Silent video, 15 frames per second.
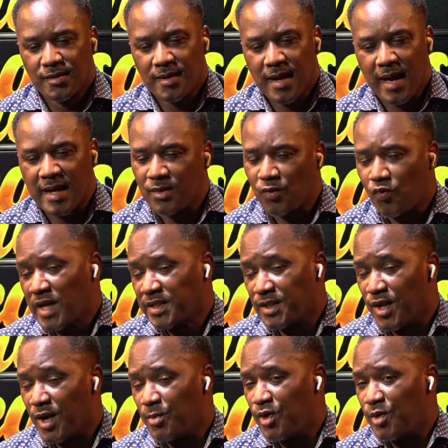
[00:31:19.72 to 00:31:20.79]
And quite a
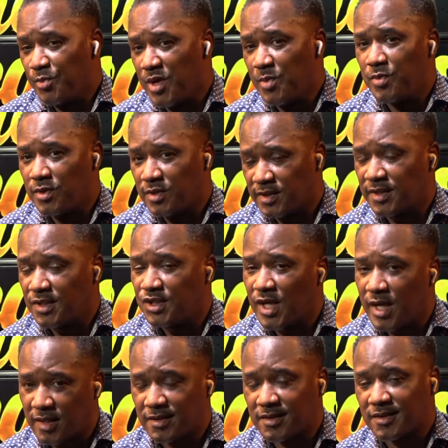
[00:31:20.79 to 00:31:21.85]
number of people
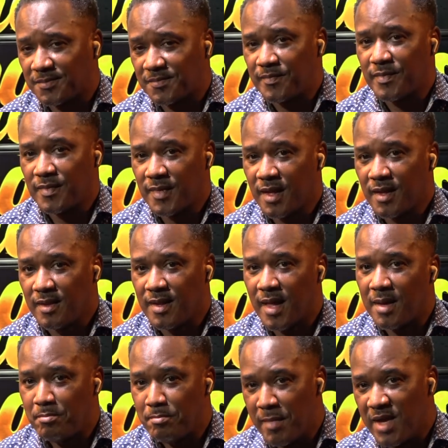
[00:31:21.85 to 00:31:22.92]
suggest that
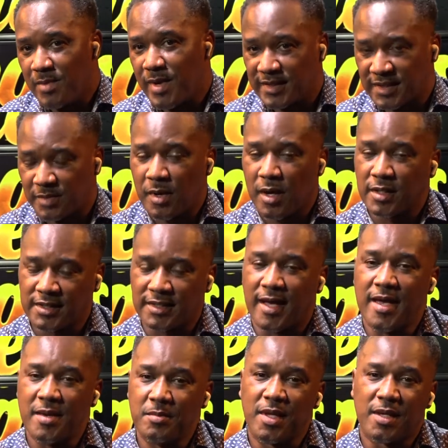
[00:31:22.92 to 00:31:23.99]
maybe it's about
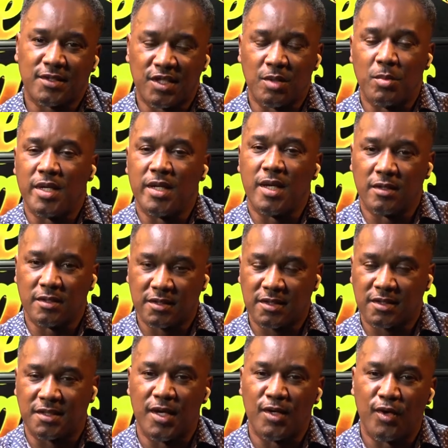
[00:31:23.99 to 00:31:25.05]
time that somebody else
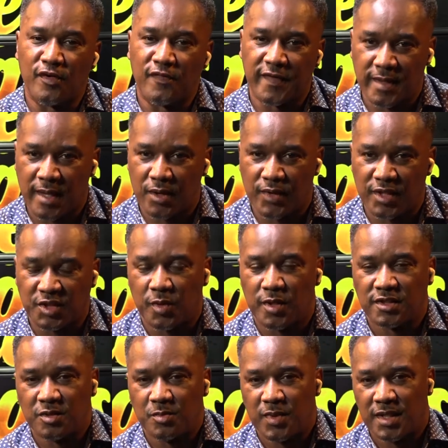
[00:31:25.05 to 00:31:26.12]
take over that
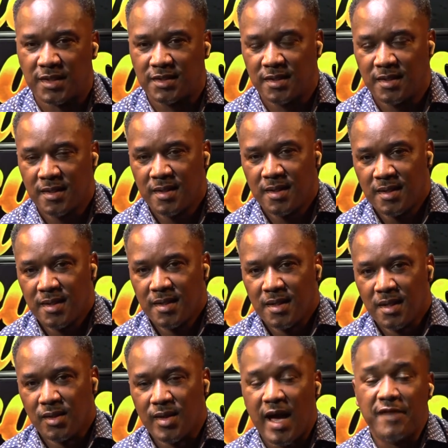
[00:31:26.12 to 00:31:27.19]
responsibility. You
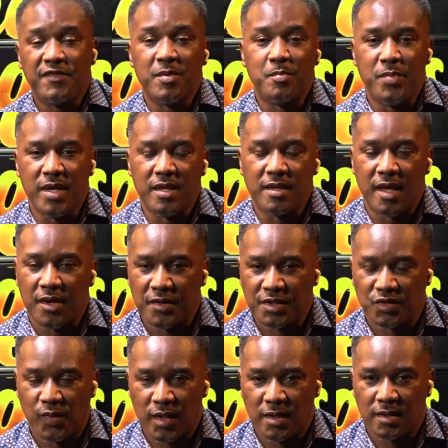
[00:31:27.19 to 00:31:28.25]
know, having been there as
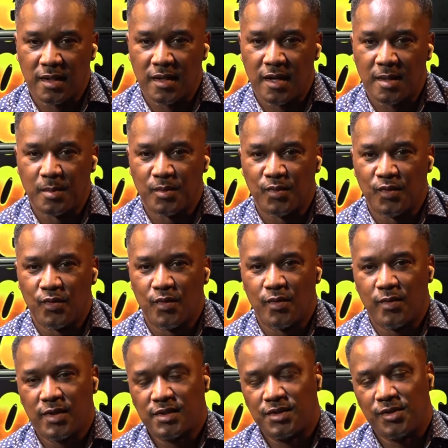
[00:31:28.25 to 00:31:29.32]
well,
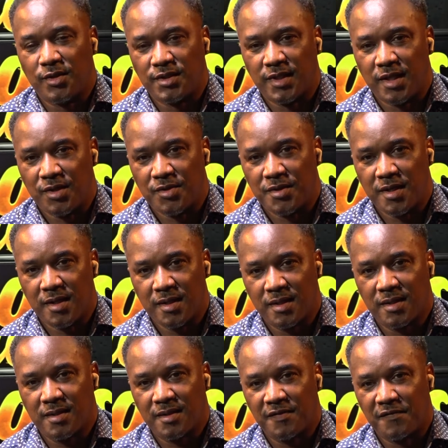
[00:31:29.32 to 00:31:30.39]
what's your take? You think
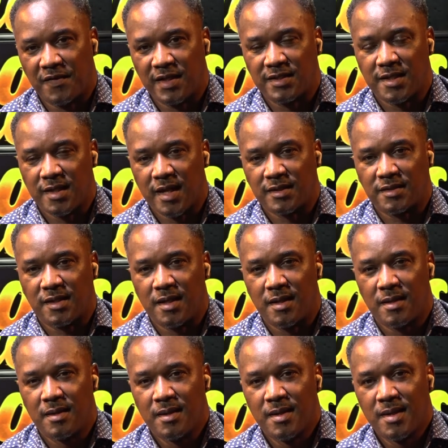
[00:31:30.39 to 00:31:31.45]
Felix Anyasi
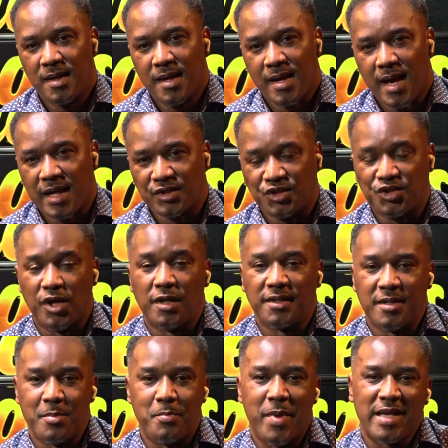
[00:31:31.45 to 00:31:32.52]
has done the
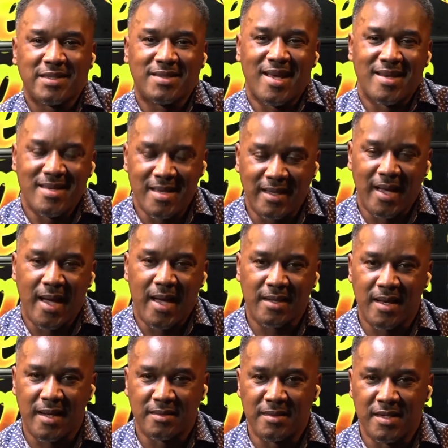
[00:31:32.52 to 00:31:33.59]
best that he can
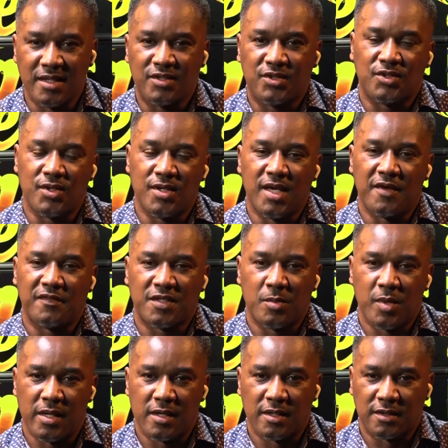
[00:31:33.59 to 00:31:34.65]
and needs to give somebody
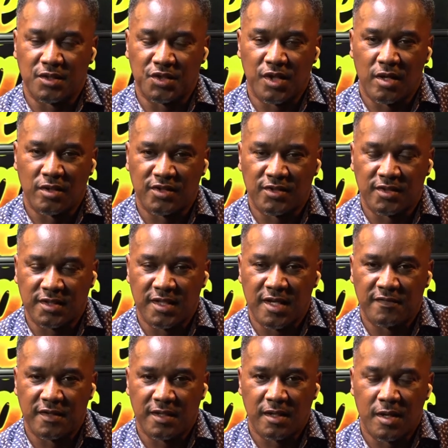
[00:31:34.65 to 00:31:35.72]
else a chance to see if the
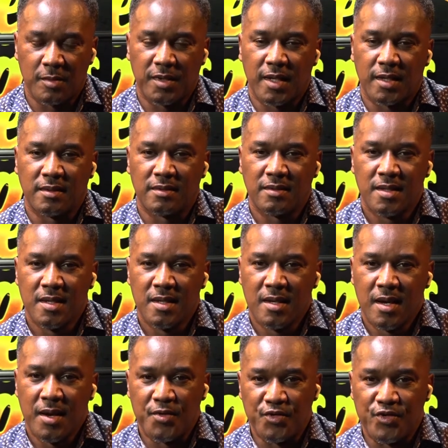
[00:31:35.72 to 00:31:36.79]
club can
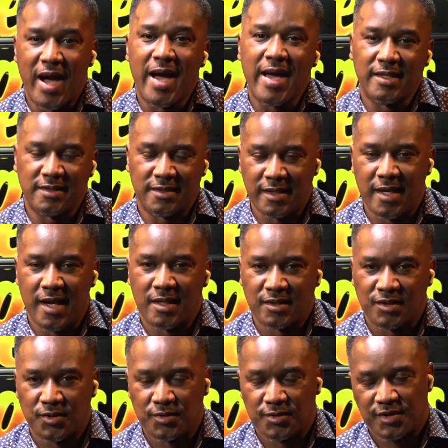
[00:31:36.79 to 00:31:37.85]
rise again,
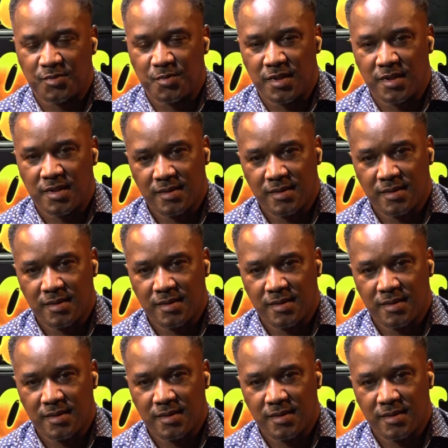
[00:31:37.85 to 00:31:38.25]
so to speak?